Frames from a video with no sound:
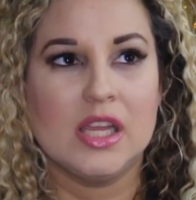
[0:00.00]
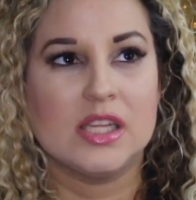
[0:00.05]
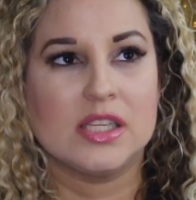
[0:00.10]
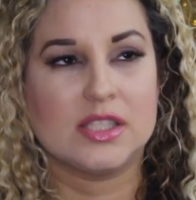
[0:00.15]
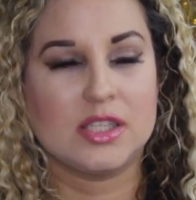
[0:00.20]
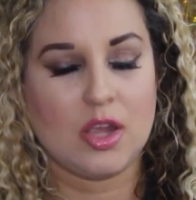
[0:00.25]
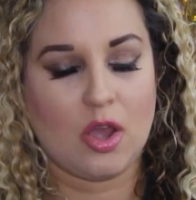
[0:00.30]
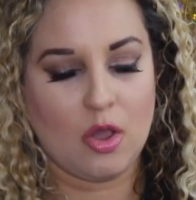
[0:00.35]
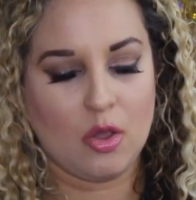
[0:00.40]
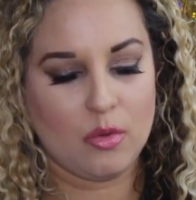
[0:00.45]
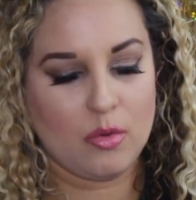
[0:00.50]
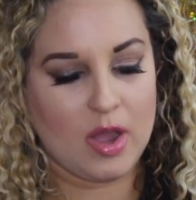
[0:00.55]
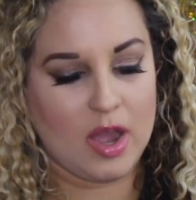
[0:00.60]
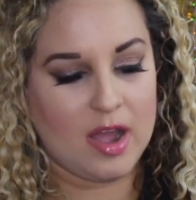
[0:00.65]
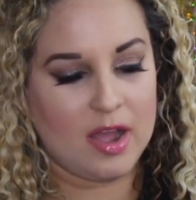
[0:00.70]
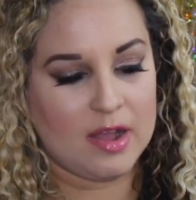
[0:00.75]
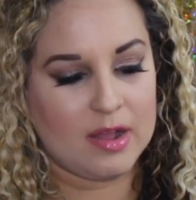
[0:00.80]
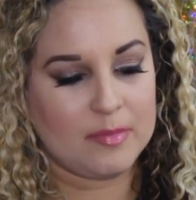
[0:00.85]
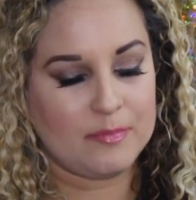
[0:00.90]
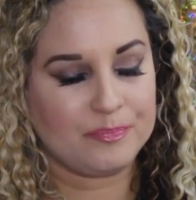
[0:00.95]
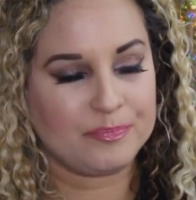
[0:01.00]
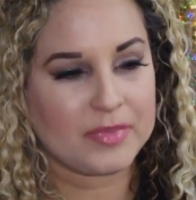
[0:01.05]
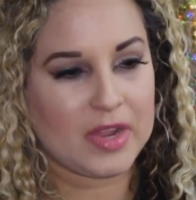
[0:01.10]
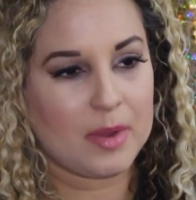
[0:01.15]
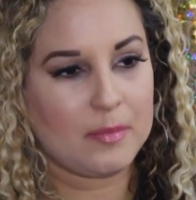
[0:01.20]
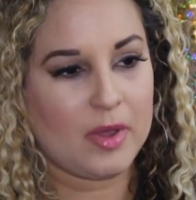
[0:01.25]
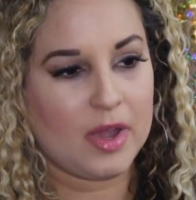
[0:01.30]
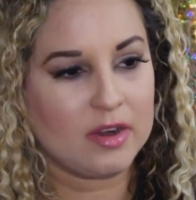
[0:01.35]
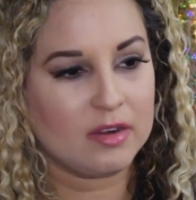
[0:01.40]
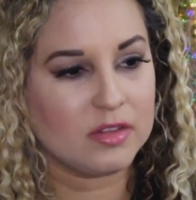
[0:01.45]
So
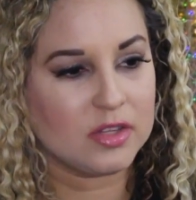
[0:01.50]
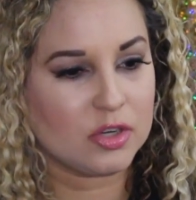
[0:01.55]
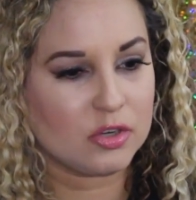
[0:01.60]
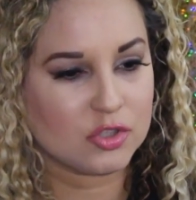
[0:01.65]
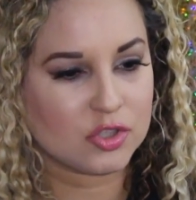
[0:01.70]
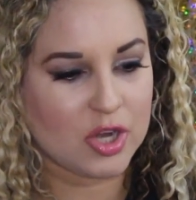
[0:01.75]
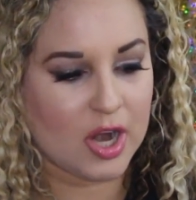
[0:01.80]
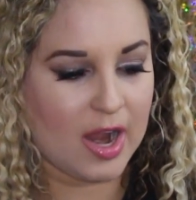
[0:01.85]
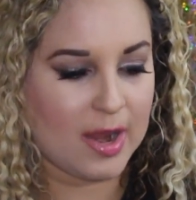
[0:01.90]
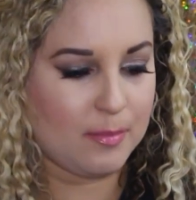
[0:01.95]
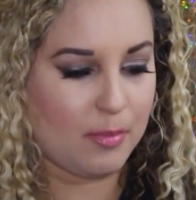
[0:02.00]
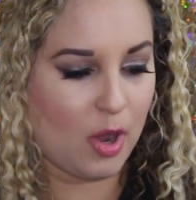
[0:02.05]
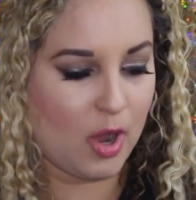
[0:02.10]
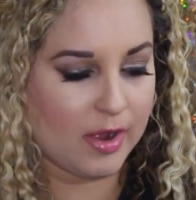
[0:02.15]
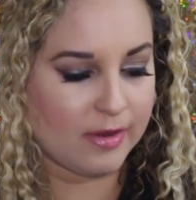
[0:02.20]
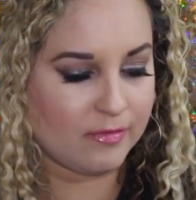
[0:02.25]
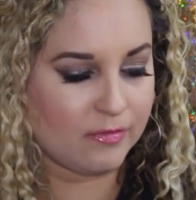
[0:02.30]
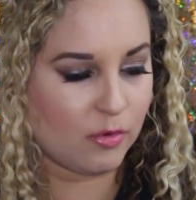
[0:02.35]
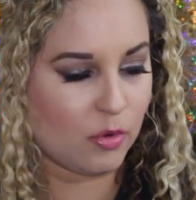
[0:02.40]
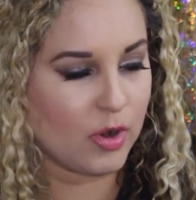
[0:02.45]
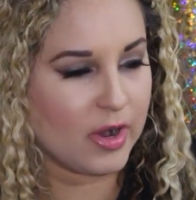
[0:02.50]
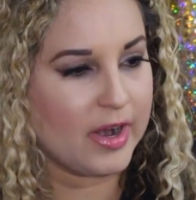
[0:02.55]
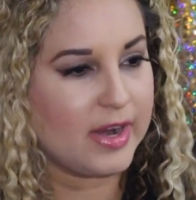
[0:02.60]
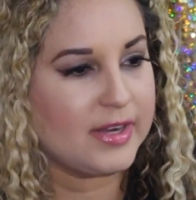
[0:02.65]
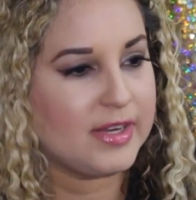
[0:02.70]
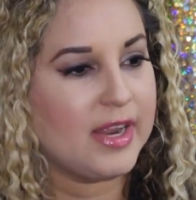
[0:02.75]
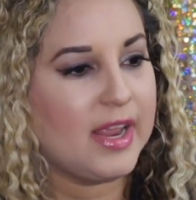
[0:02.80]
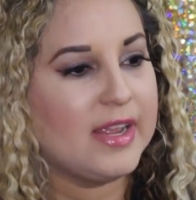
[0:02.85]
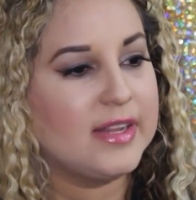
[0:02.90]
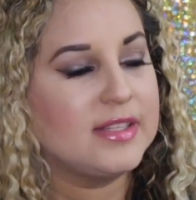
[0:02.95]
I bought a little tripod for
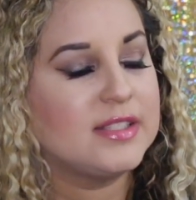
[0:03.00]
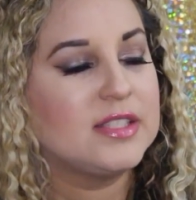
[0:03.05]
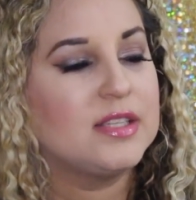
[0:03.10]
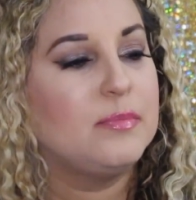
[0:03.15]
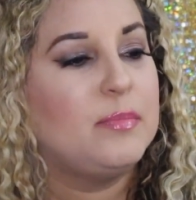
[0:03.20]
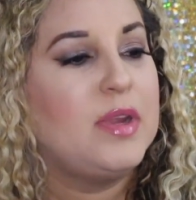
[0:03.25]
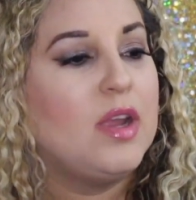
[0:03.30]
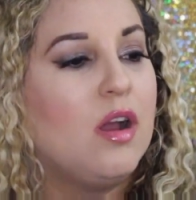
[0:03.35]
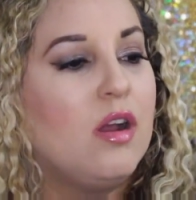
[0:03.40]
it, and to be